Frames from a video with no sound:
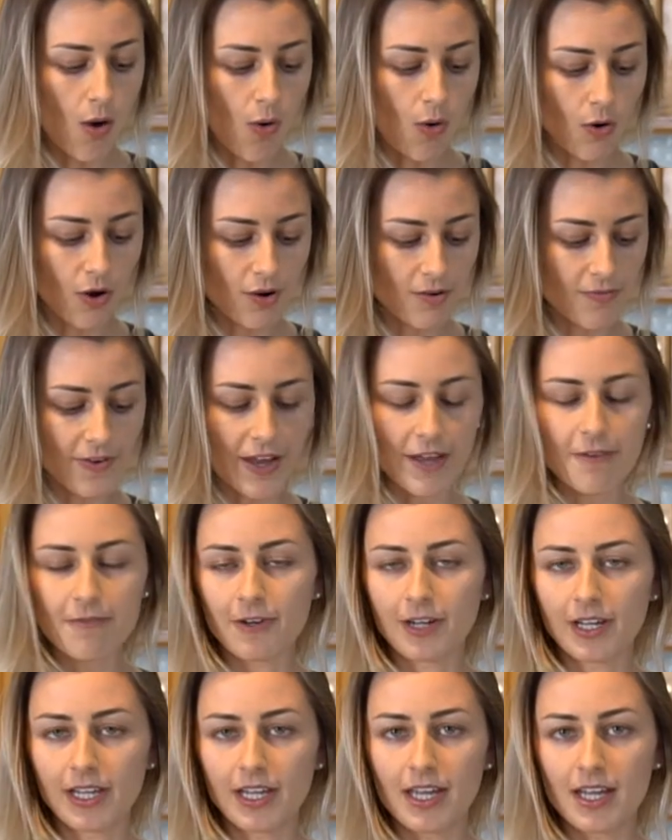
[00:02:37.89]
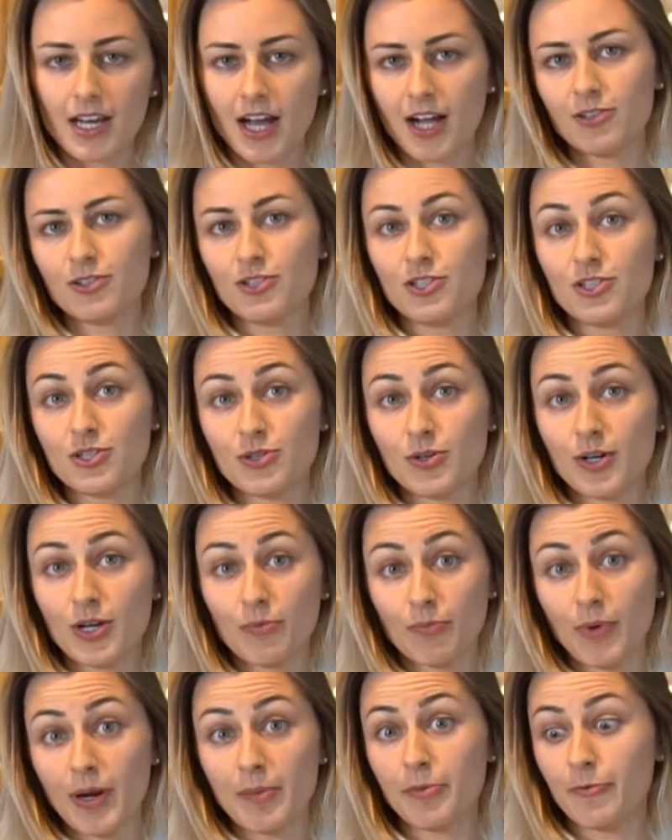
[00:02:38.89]
Or if I forget, I'll just do
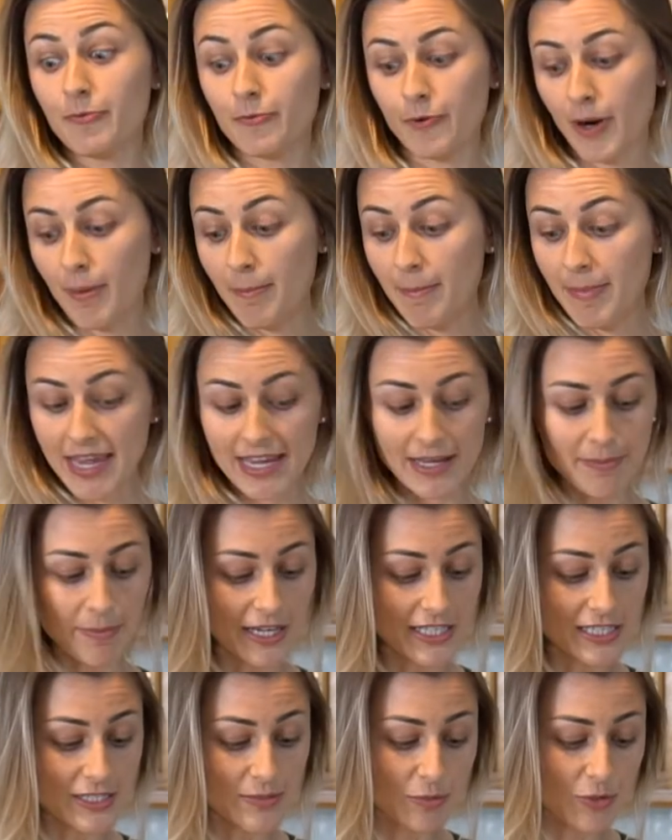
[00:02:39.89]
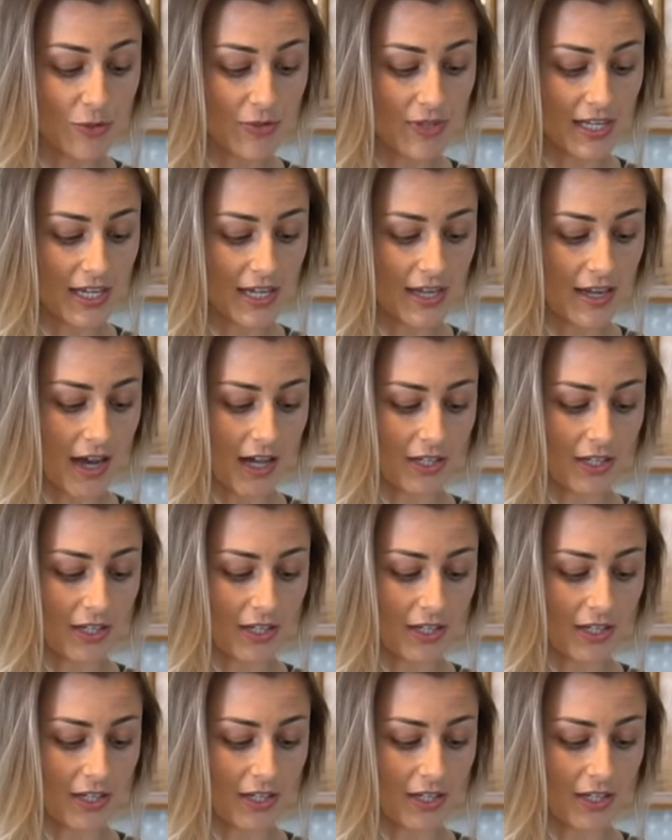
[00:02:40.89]
it right before I make my smoothie.